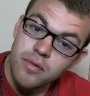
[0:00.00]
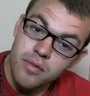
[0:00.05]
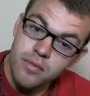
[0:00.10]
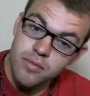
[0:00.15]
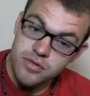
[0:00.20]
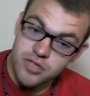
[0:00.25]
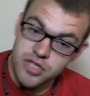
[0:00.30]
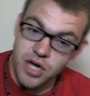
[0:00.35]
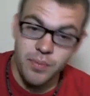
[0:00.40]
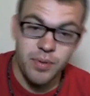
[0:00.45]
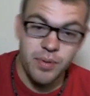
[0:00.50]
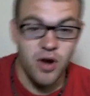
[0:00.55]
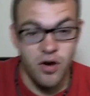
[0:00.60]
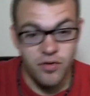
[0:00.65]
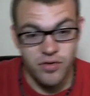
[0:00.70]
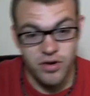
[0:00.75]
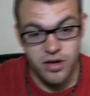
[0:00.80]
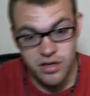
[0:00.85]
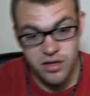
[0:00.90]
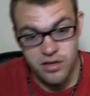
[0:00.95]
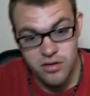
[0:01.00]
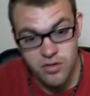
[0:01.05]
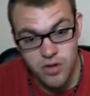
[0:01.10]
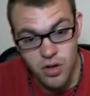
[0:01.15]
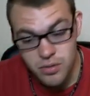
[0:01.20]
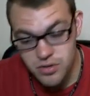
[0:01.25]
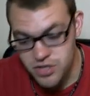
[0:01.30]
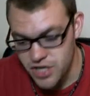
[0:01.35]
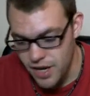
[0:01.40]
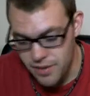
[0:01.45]
Jumping over to
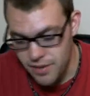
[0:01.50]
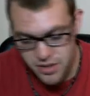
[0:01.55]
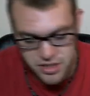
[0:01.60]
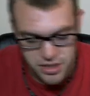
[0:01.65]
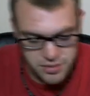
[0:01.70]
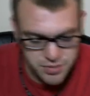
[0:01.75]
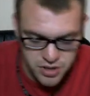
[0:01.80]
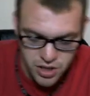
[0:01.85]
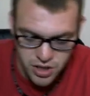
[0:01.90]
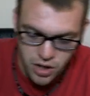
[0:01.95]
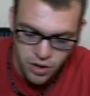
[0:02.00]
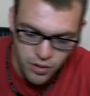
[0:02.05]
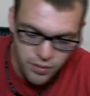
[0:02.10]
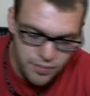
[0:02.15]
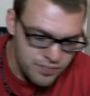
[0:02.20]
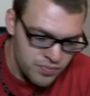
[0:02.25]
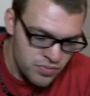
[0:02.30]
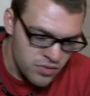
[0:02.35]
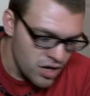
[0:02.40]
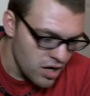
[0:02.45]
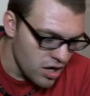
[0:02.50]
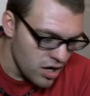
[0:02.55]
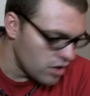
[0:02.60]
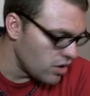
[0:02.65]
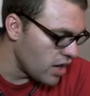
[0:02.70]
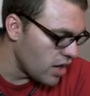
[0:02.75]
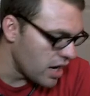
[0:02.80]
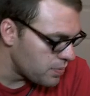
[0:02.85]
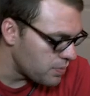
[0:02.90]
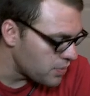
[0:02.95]
Global Championship. So, a
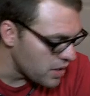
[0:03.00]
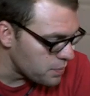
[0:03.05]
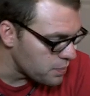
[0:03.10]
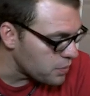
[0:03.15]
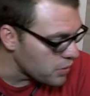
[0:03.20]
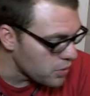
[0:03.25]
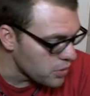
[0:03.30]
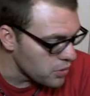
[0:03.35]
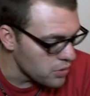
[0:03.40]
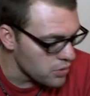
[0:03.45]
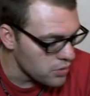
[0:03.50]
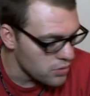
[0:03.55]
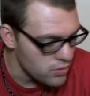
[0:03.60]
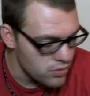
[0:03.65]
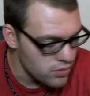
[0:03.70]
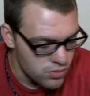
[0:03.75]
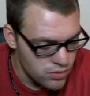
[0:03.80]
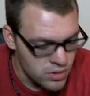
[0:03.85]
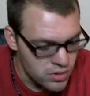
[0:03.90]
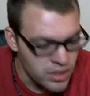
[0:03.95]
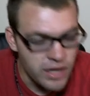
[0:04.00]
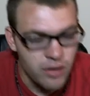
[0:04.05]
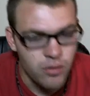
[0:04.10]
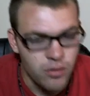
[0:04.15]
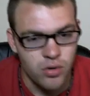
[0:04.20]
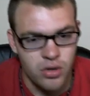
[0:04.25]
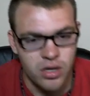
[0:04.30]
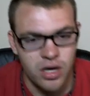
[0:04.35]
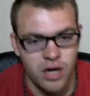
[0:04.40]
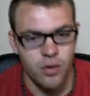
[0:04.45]
lot of people like are
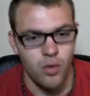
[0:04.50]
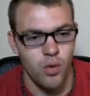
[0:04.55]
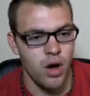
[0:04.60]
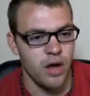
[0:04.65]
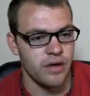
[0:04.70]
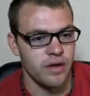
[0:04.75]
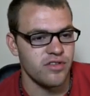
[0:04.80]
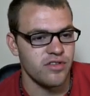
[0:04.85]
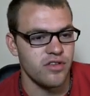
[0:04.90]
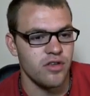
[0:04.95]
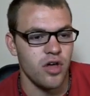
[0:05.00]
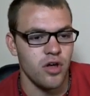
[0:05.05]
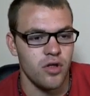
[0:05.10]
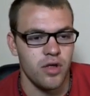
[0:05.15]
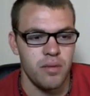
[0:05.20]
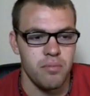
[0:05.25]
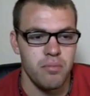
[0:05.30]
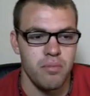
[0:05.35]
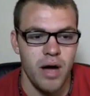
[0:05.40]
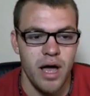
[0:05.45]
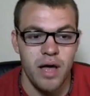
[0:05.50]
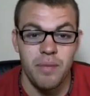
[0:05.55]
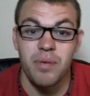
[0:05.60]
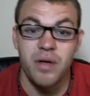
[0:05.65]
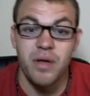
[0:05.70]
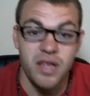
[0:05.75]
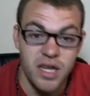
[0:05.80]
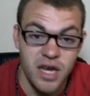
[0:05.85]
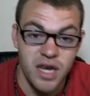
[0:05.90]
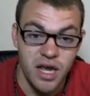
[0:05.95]
going to want to know like my
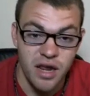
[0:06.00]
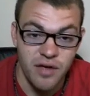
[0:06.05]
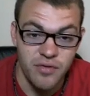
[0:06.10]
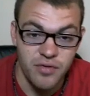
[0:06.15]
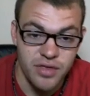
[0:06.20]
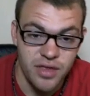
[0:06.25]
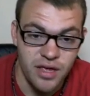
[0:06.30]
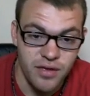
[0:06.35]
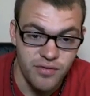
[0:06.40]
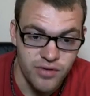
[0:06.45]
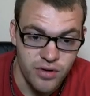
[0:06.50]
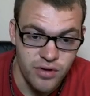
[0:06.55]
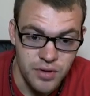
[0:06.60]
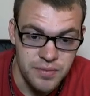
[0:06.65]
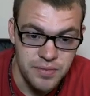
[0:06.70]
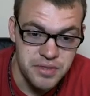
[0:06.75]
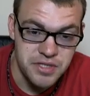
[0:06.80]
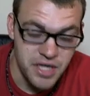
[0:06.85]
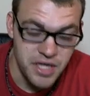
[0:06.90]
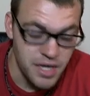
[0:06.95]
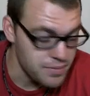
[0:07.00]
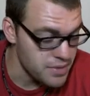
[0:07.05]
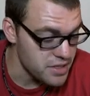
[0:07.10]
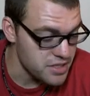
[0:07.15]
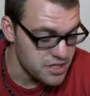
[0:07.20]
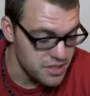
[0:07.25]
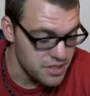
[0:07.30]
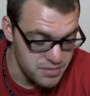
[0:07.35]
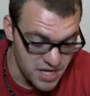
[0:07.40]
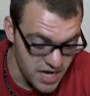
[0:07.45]
opinion on everything for Global
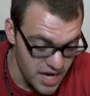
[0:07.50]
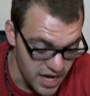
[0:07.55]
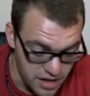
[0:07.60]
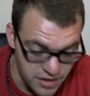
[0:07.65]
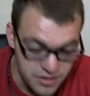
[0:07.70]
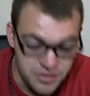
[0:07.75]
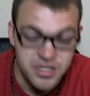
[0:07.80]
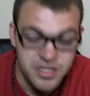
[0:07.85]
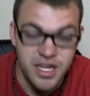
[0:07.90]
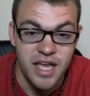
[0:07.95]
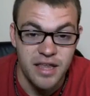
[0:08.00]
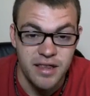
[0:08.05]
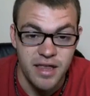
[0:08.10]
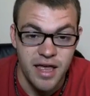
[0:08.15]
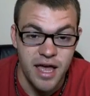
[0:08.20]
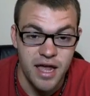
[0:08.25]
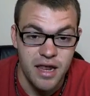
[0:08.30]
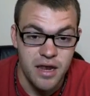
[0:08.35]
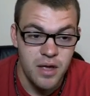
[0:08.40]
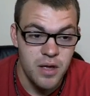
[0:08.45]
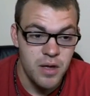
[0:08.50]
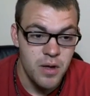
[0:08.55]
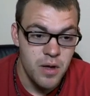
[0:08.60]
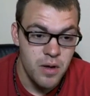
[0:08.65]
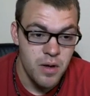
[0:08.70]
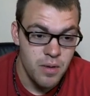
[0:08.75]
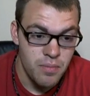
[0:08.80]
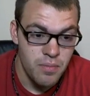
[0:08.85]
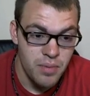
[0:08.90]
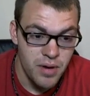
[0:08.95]
Championships, and I understand that,
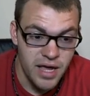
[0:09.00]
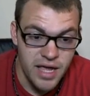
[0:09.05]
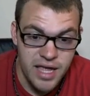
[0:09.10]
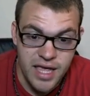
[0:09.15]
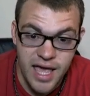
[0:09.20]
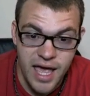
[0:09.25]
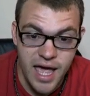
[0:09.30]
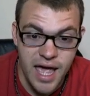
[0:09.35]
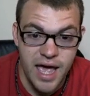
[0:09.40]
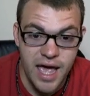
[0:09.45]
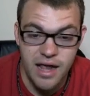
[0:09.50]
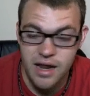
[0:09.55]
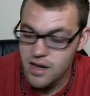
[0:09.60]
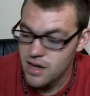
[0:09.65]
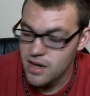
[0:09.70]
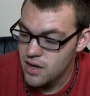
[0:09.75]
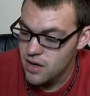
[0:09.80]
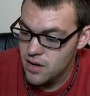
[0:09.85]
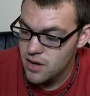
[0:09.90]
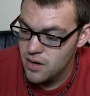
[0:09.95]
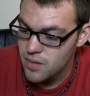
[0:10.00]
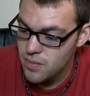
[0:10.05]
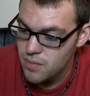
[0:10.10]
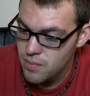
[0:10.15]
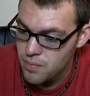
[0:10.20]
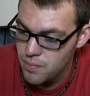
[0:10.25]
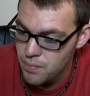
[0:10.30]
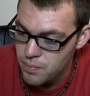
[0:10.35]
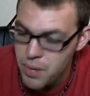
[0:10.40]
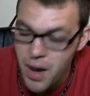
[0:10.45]
but I can't
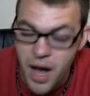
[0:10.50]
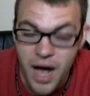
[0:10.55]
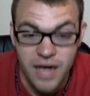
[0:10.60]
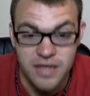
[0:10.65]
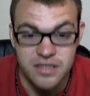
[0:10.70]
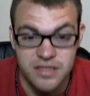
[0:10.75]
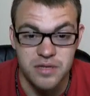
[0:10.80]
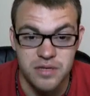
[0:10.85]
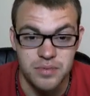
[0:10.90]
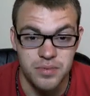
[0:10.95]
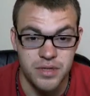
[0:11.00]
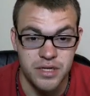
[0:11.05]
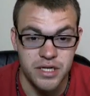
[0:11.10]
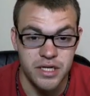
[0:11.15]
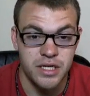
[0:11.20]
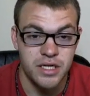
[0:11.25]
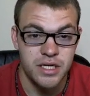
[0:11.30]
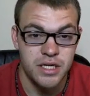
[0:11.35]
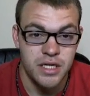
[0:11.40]
possibly.